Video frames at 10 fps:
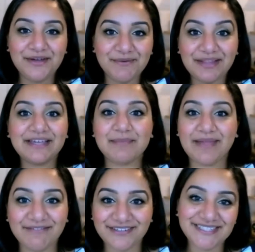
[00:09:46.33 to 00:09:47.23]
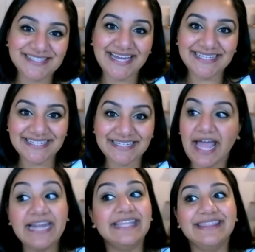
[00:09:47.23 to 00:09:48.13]
look at behavioral styles. I
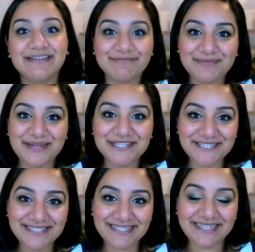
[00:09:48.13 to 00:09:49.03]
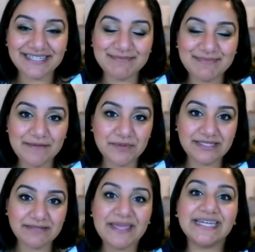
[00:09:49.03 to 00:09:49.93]
need the information to be able
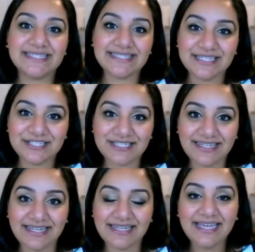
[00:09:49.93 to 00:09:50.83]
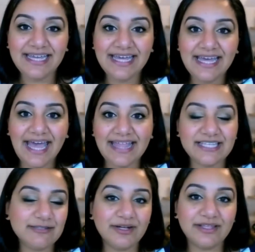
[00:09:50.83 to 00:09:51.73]
to make a decision. And And
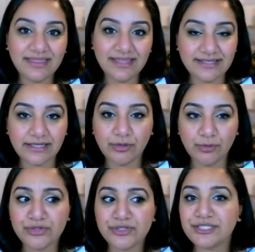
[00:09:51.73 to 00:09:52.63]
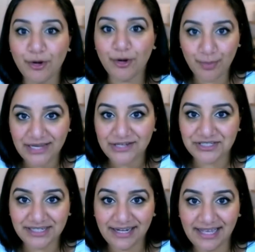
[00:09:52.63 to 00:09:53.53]
that's one of the things, like, you were so
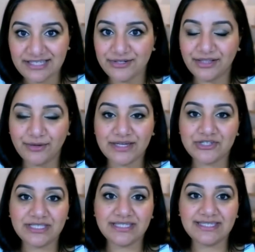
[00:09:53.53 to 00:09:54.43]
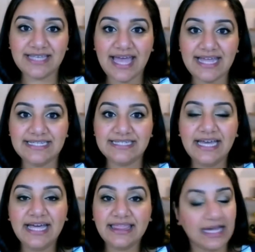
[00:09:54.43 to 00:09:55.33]
patient in answering the questions, and
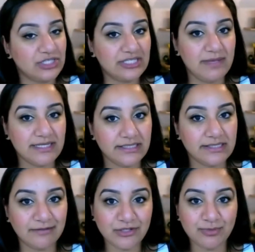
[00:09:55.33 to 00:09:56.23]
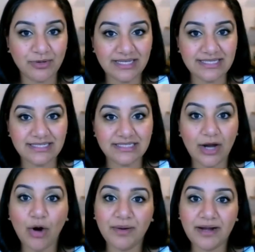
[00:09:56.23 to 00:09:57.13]
that just makes it so much more easy to
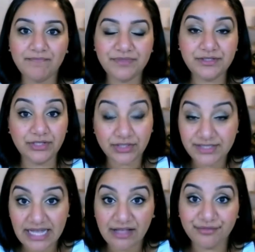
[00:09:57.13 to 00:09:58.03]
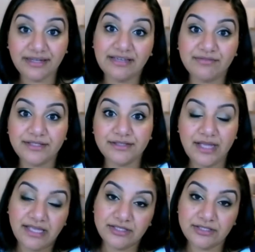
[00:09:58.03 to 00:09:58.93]
open up to yourself, and
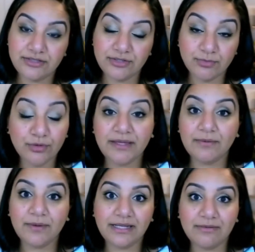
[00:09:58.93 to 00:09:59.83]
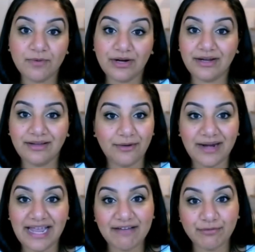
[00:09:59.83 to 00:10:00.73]
even to Ruby when when
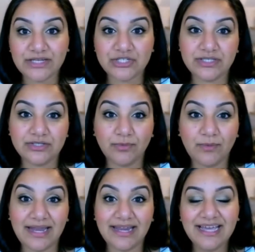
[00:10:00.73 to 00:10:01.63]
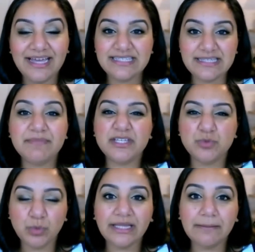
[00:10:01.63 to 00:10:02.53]
I have questions, or when something's really